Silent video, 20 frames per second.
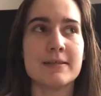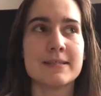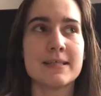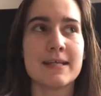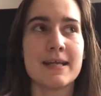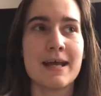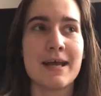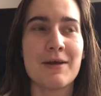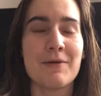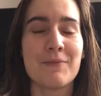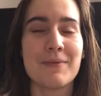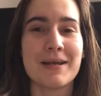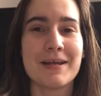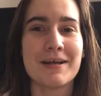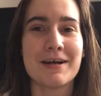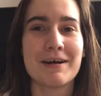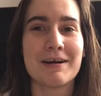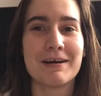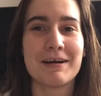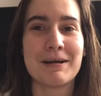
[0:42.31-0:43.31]
Today we
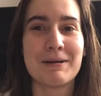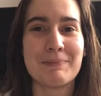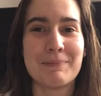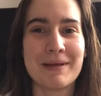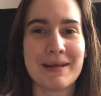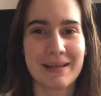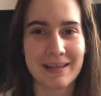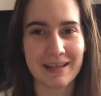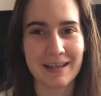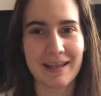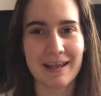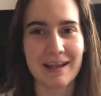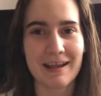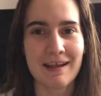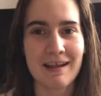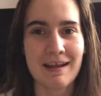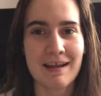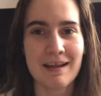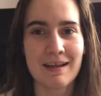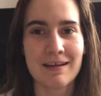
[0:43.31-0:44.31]
are picking
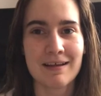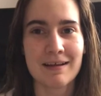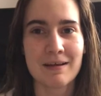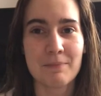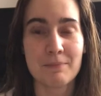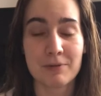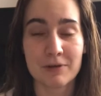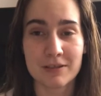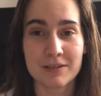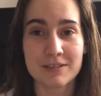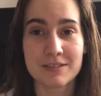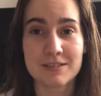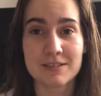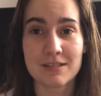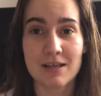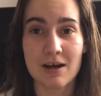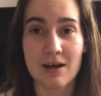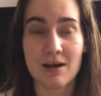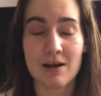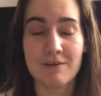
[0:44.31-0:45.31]
books
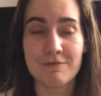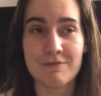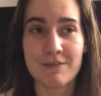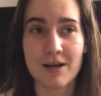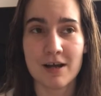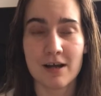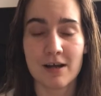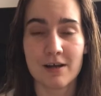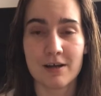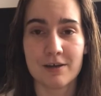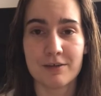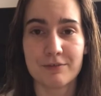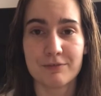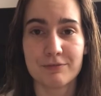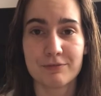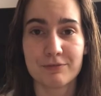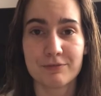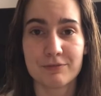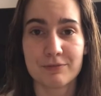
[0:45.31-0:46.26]
off of